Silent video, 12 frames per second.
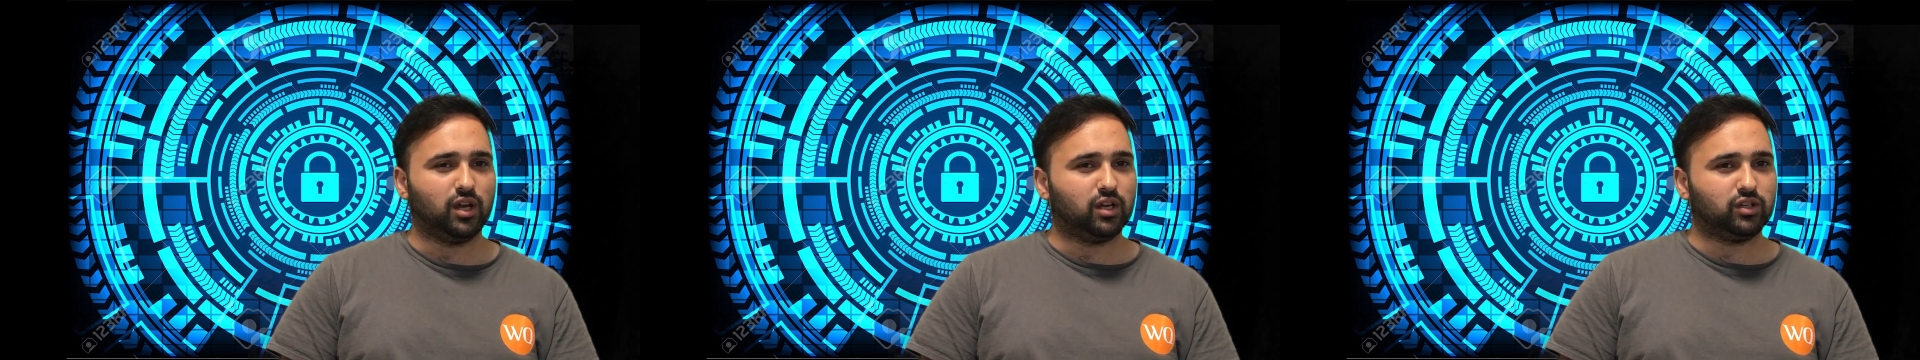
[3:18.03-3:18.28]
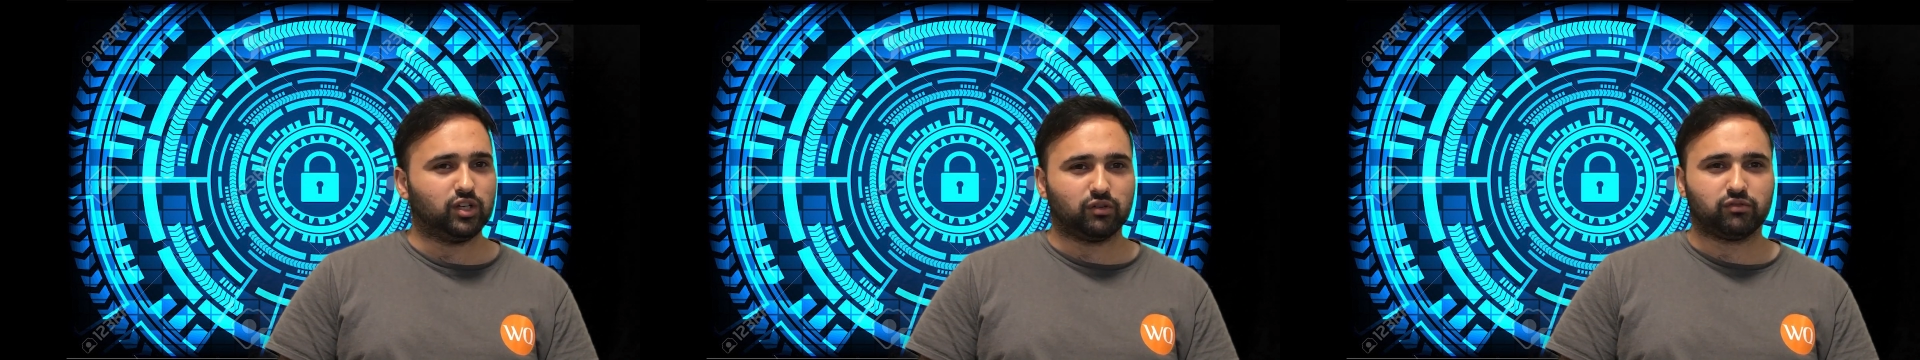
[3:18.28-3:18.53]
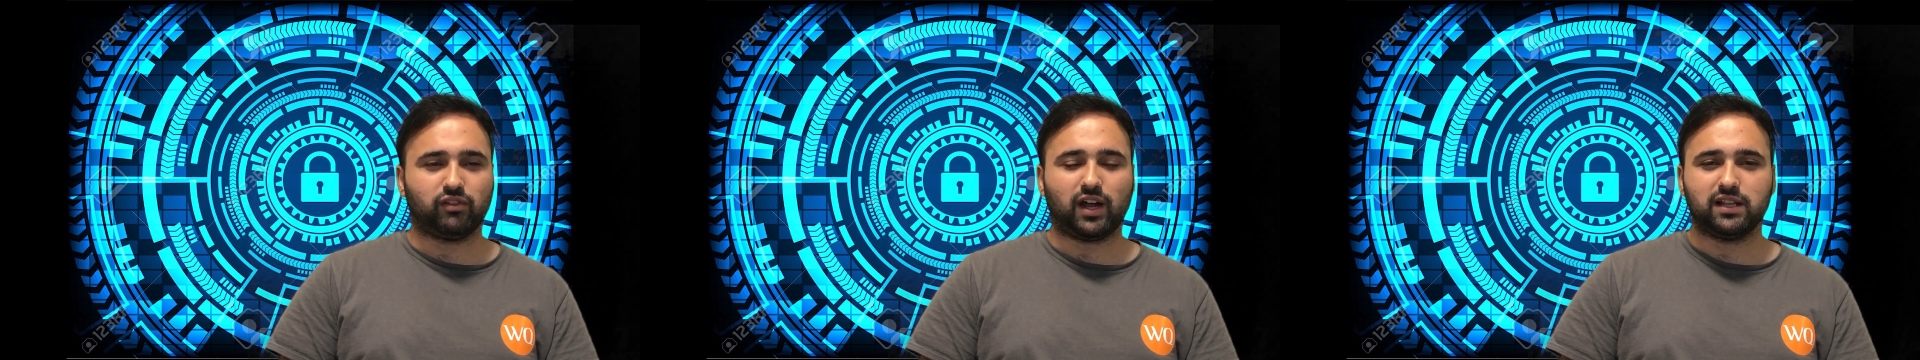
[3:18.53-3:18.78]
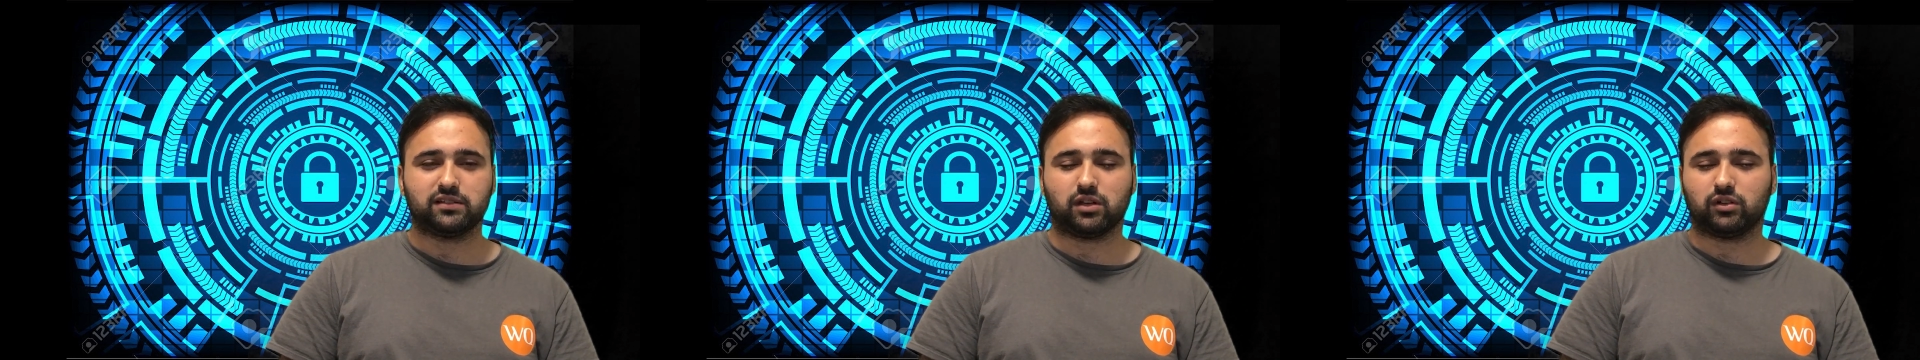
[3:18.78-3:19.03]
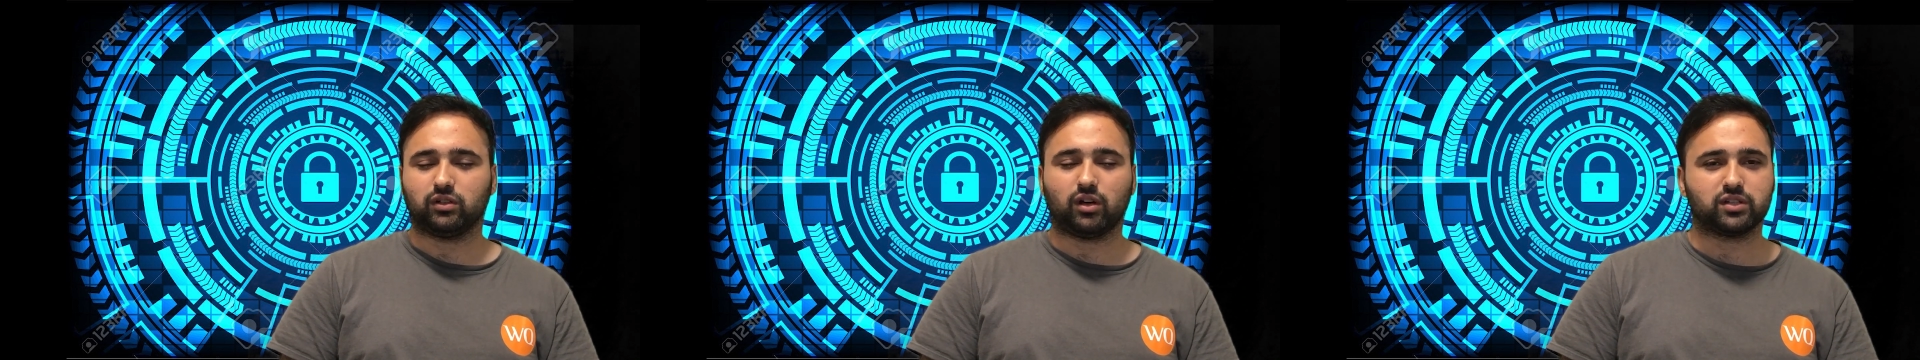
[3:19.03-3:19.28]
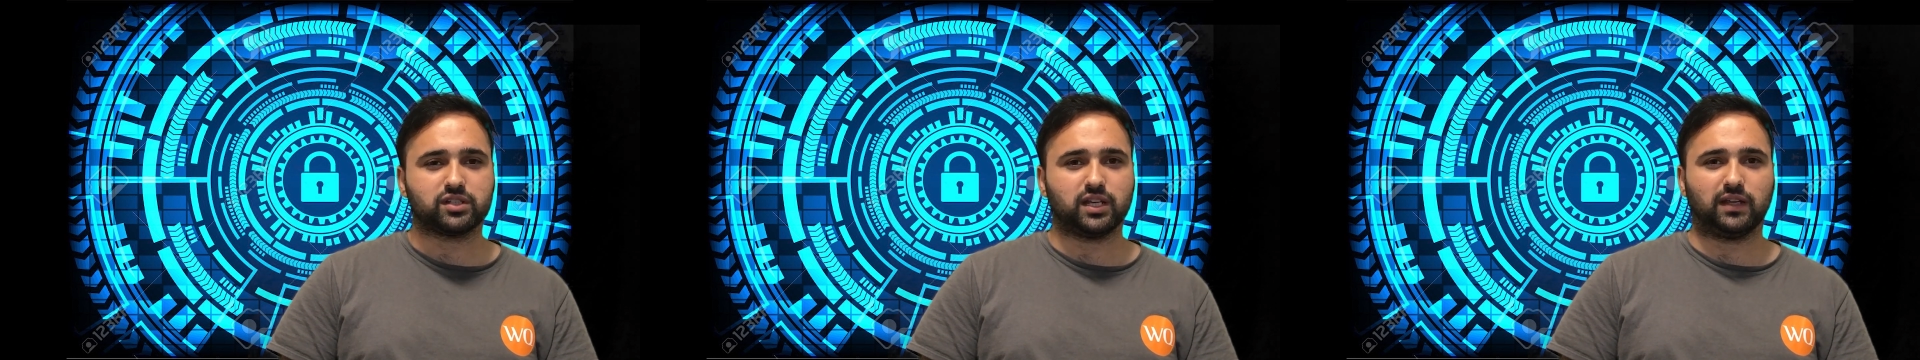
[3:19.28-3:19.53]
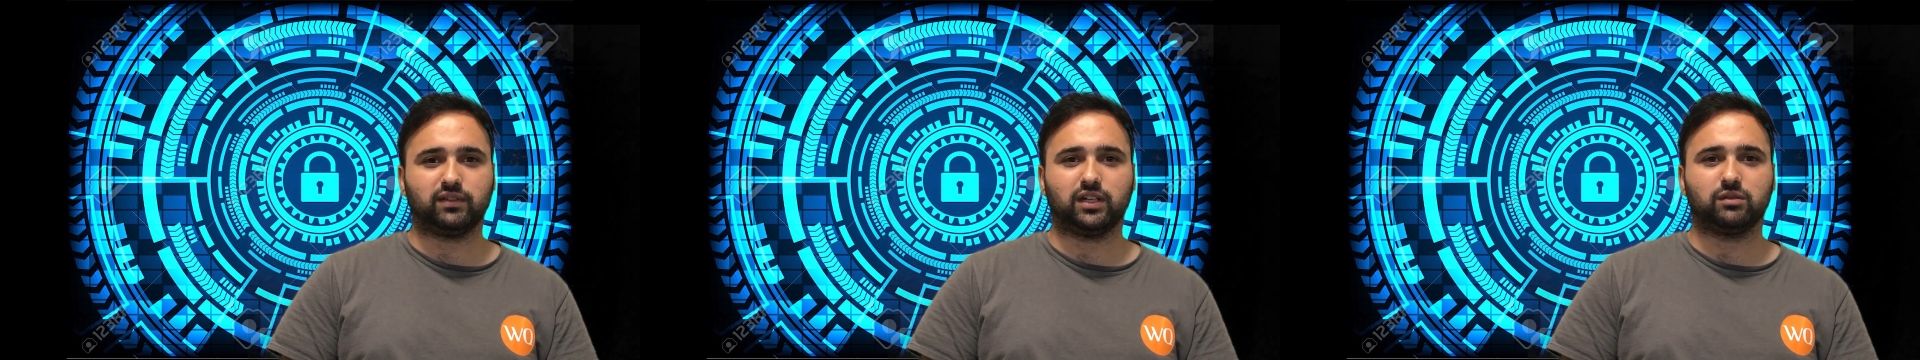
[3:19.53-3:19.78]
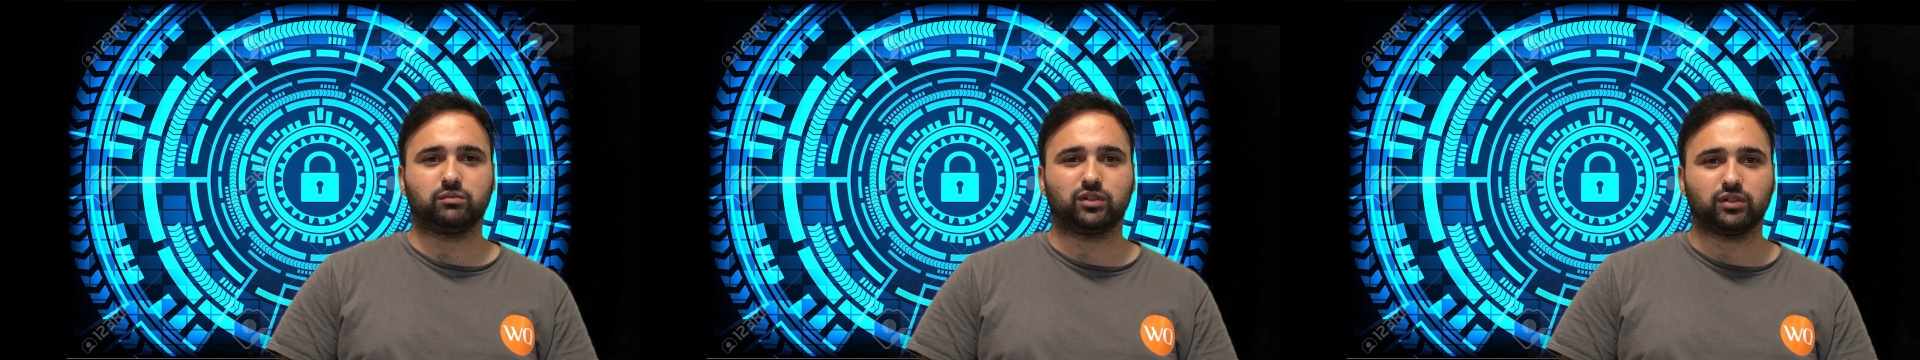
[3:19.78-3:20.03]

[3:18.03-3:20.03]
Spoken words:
your files are not safe anymore.